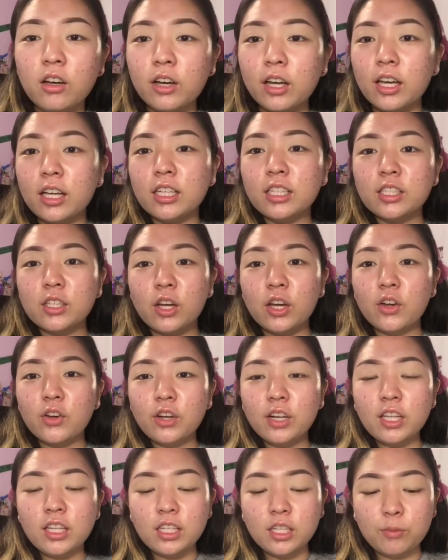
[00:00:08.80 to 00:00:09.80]
Okay, so I
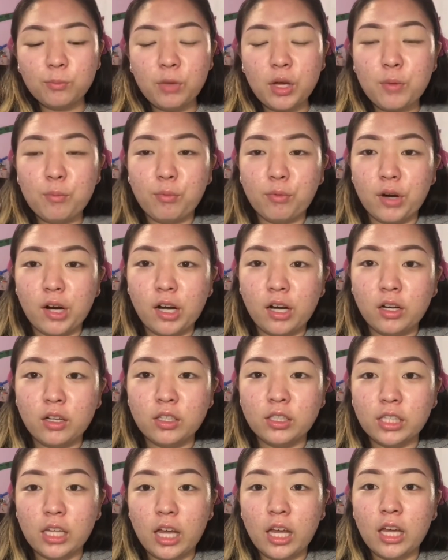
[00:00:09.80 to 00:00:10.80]
already did my
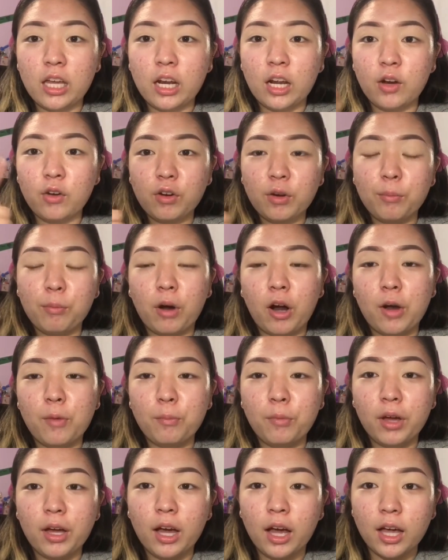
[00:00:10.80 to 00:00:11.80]
brows and I already primed
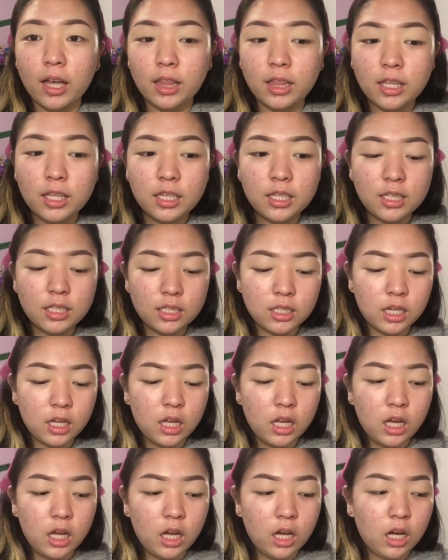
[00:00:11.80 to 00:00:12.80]
my eyelids.
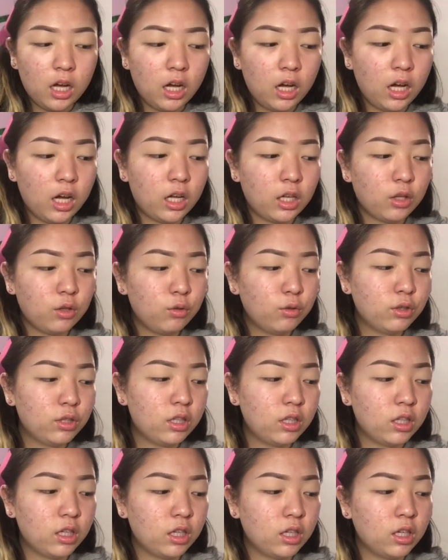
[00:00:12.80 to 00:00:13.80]
I
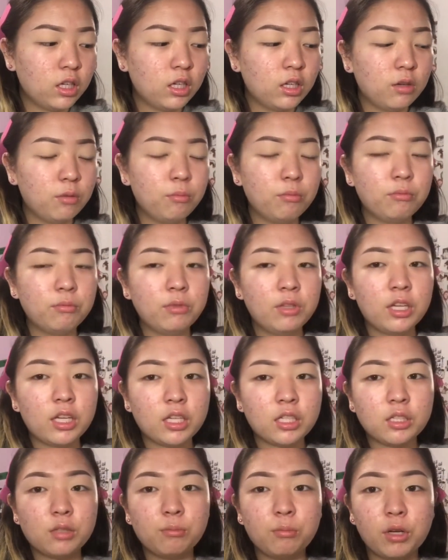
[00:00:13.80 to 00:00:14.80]
used the
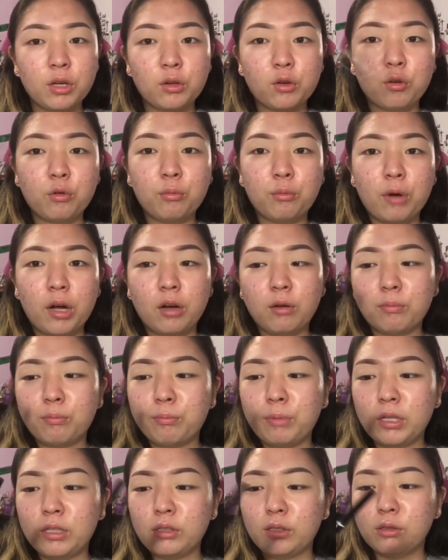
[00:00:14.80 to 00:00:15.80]
NYX micro brow
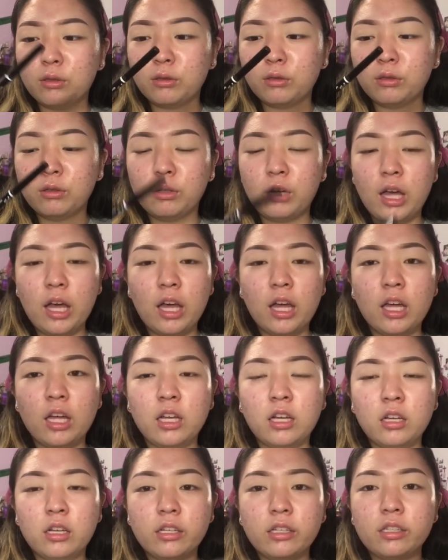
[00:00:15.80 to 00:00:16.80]
pencil
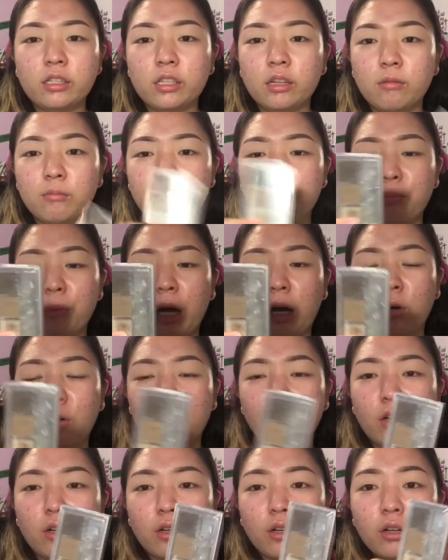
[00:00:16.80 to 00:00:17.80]
and some
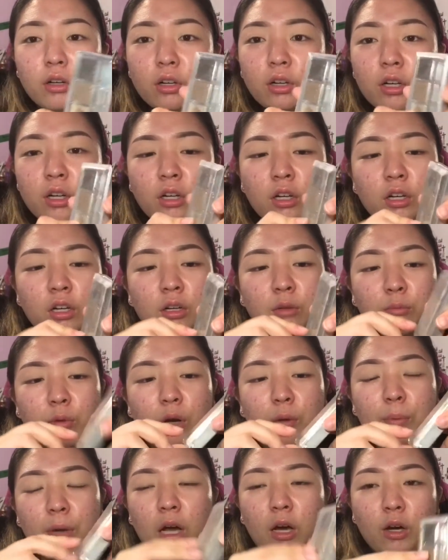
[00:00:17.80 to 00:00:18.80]
powder,
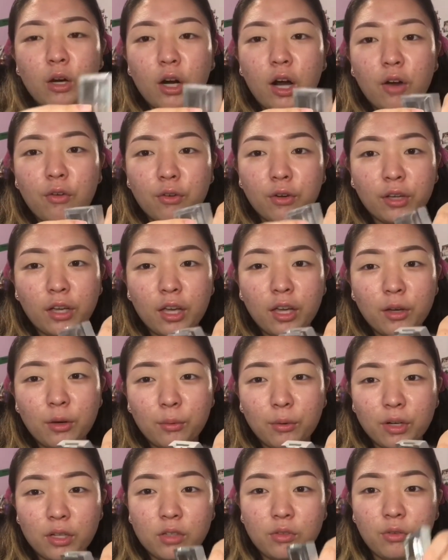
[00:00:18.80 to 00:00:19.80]
brow powder. I forget
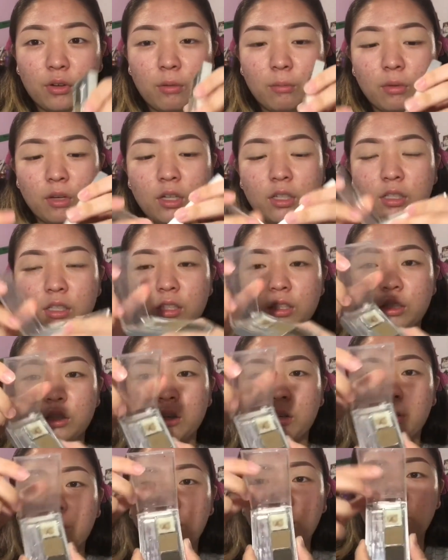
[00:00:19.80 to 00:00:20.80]
where it's from because it's
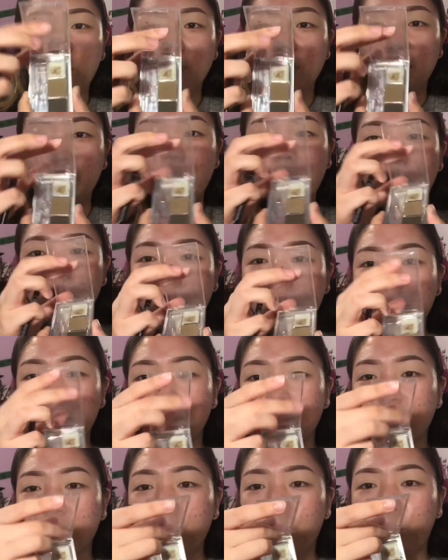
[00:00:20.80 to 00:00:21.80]
so like
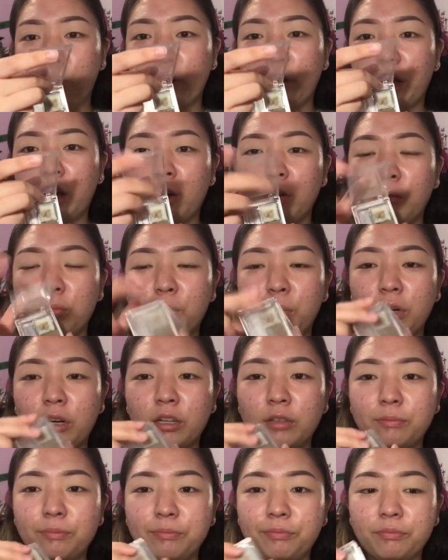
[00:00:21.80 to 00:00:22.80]
worn out,
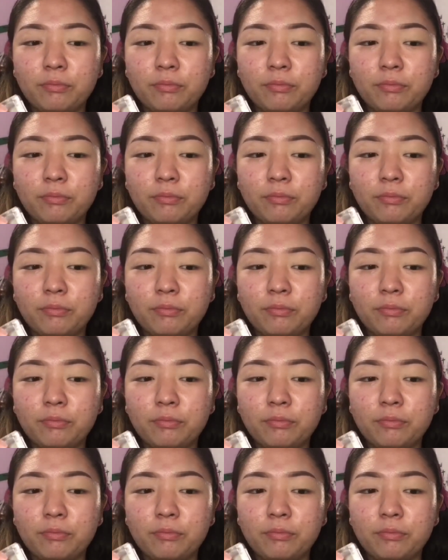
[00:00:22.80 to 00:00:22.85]
but